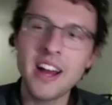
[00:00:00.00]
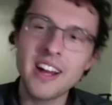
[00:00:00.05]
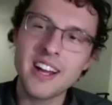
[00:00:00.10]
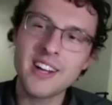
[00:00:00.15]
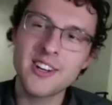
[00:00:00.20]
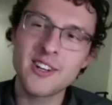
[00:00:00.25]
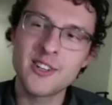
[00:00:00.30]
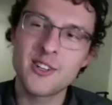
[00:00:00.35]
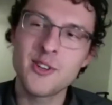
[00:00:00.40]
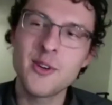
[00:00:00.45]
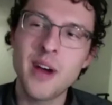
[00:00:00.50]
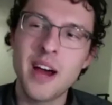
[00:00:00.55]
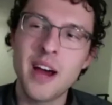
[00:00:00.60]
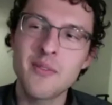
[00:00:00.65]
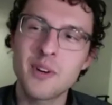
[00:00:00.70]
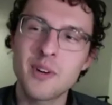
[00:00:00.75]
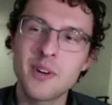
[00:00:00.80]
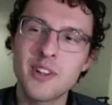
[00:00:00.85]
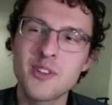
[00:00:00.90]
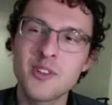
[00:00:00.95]
Do you have
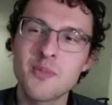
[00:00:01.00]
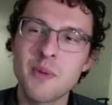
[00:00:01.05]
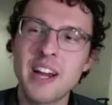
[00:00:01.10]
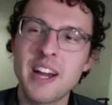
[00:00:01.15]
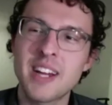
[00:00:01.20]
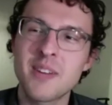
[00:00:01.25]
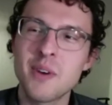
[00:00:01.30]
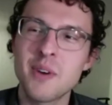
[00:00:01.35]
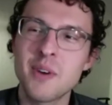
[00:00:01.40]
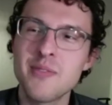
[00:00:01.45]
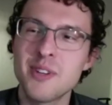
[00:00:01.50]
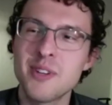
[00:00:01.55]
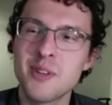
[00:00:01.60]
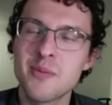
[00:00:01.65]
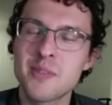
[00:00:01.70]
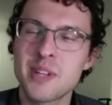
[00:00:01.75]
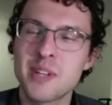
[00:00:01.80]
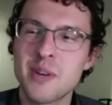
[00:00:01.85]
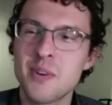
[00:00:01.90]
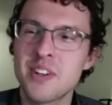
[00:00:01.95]
one of those black and white
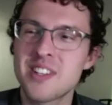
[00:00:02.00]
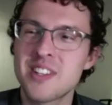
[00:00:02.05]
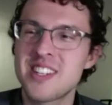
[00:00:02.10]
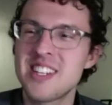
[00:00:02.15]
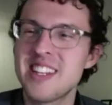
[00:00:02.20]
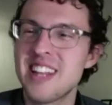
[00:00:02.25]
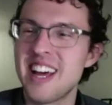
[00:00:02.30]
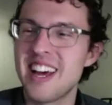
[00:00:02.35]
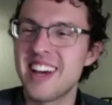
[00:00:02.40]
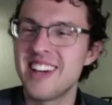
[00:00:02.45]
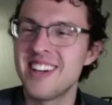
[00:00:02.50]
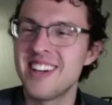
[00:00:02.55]
films? I want to see that.